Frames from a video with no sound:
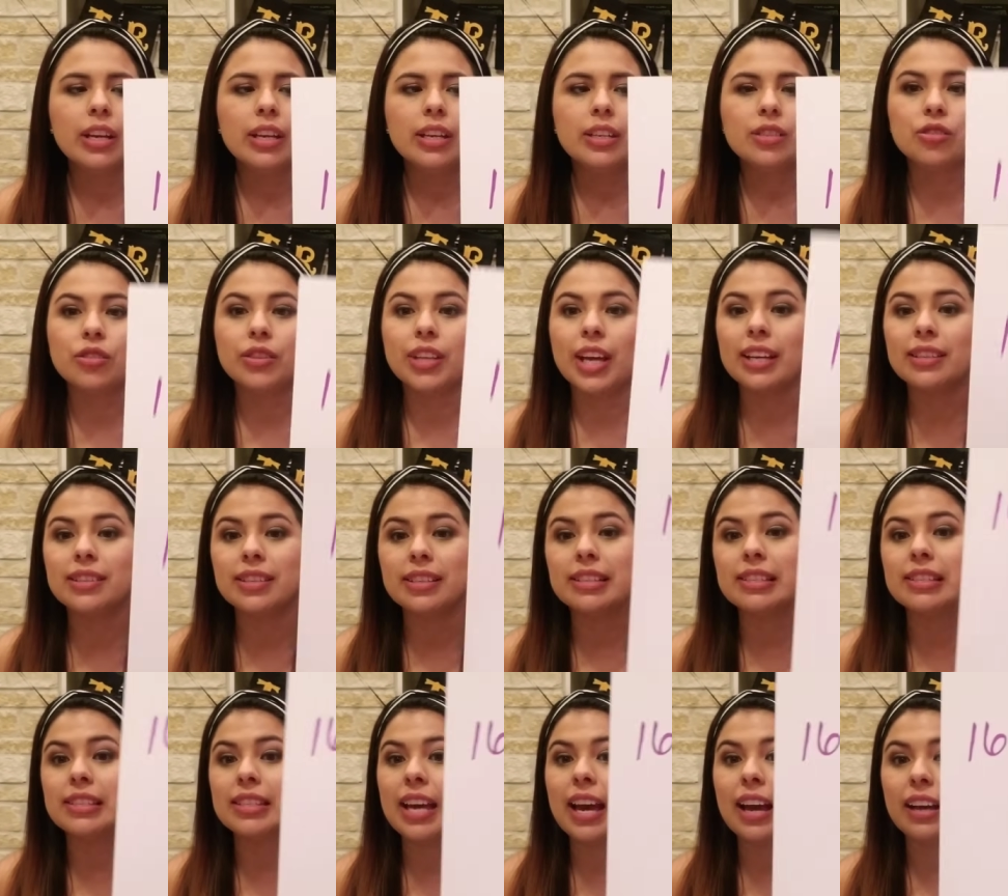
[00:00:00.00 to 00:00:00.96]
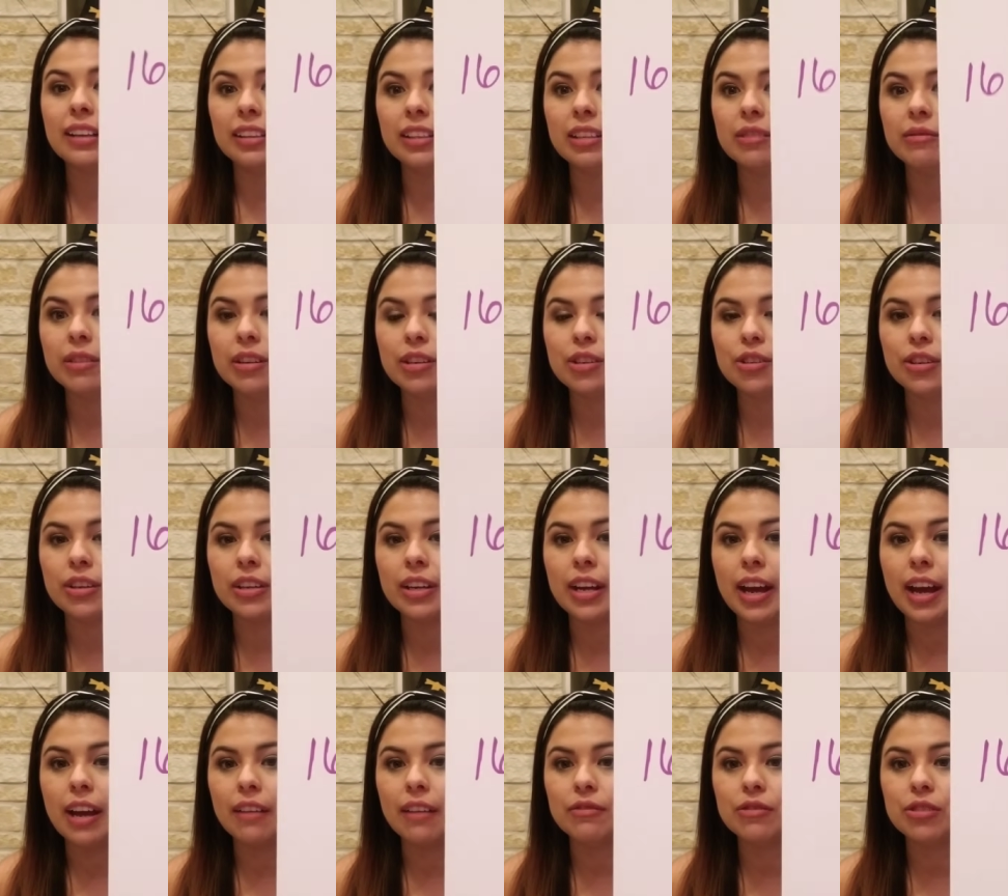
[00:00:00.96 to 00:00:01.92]
So that's exactly what you're gonna
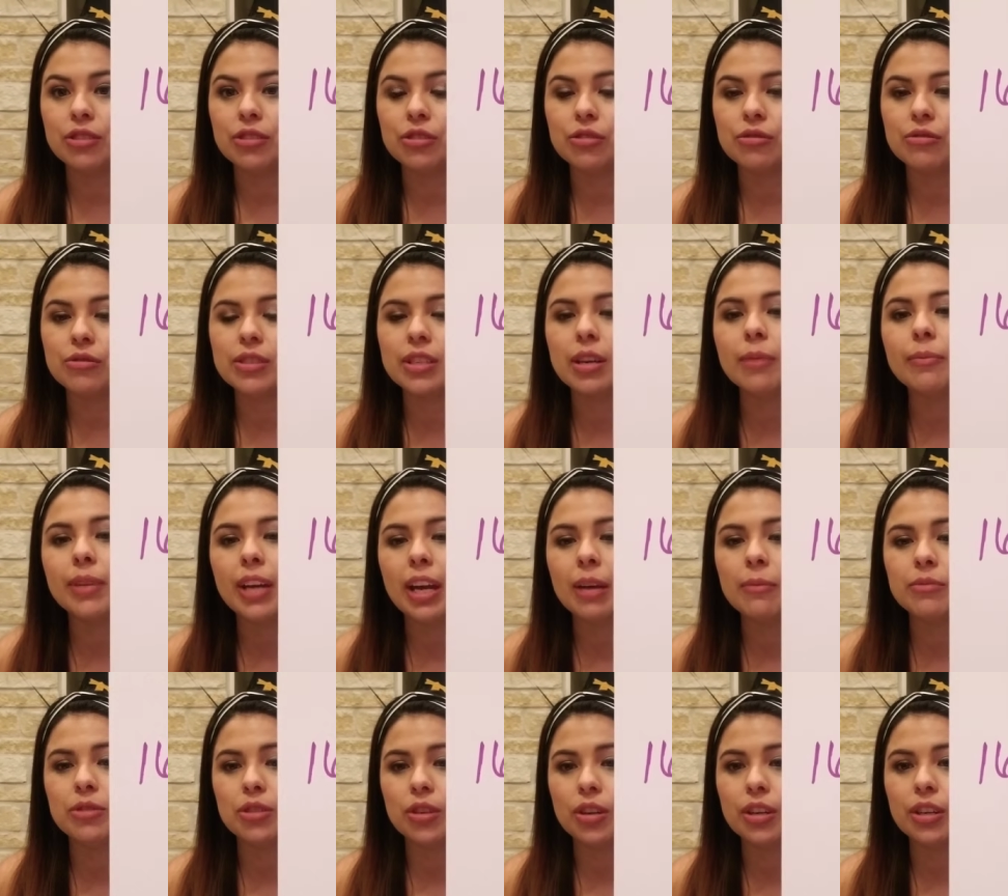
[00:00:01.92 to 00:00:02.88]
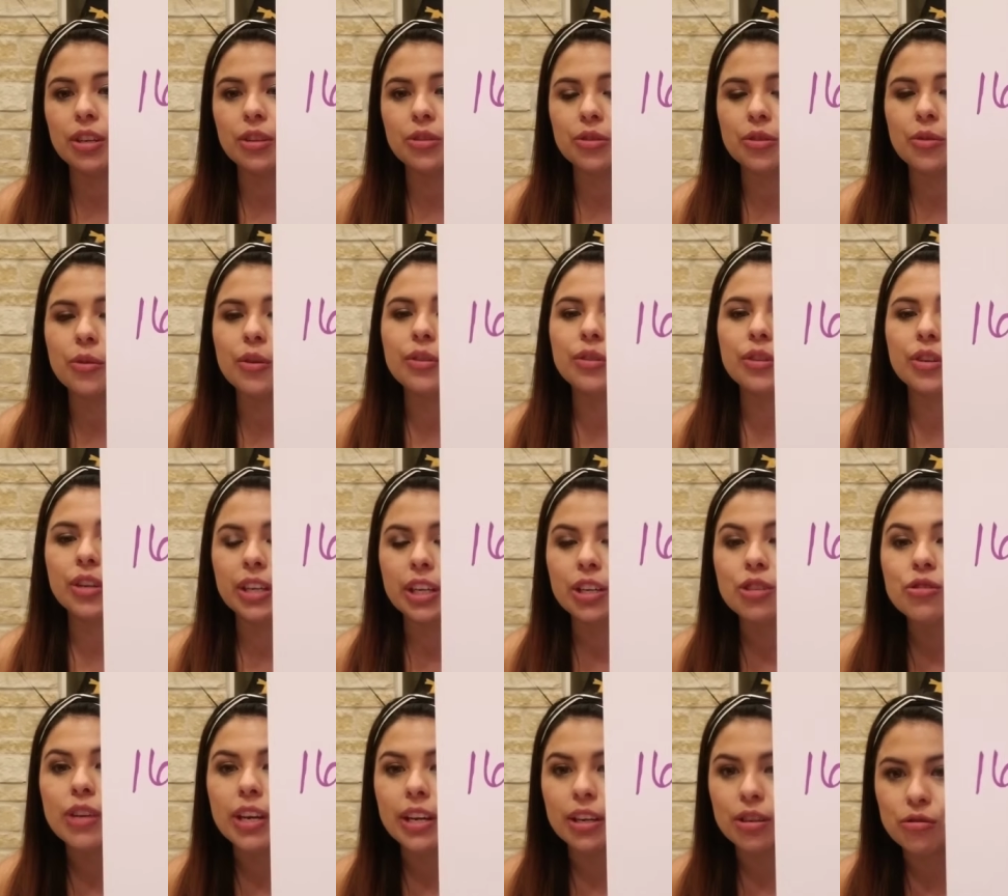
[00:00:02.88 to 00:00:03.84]
have to do. Sometimes they're gonna throw in, they're gonna
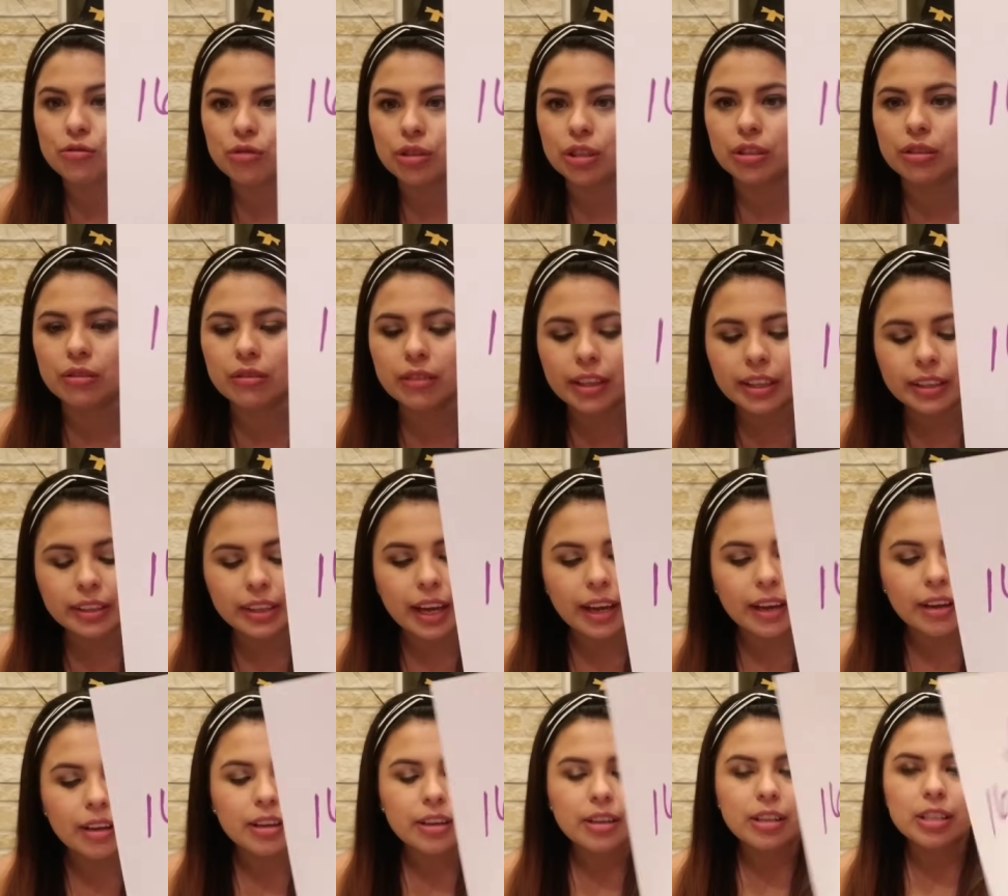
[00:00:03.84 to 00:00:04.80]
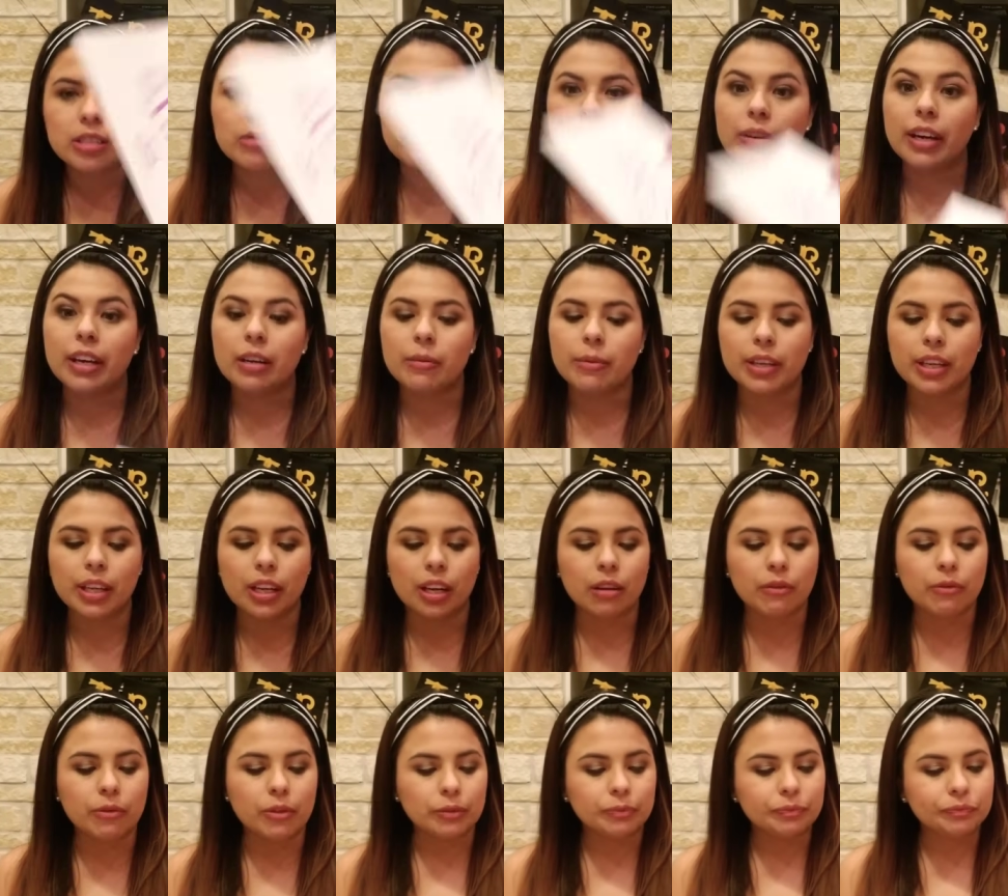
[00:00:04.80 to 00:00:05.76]
try and trick you like that. So we gotta be
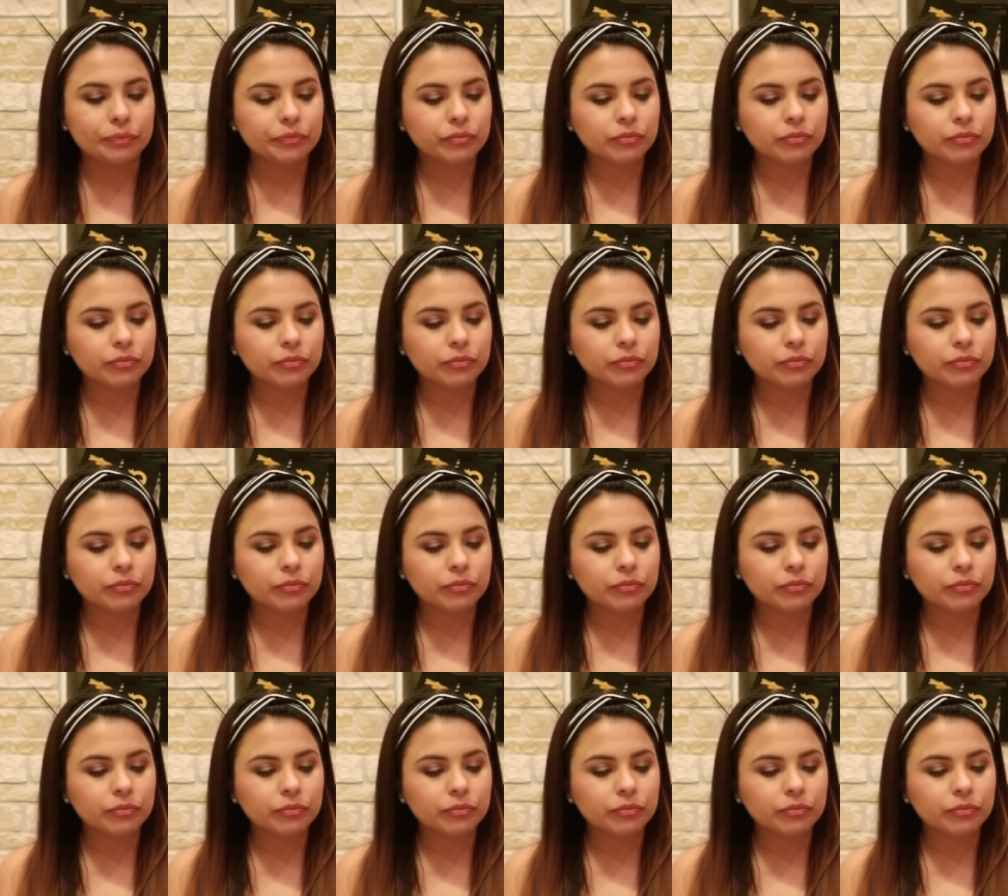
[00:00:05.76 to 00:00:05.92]
careful.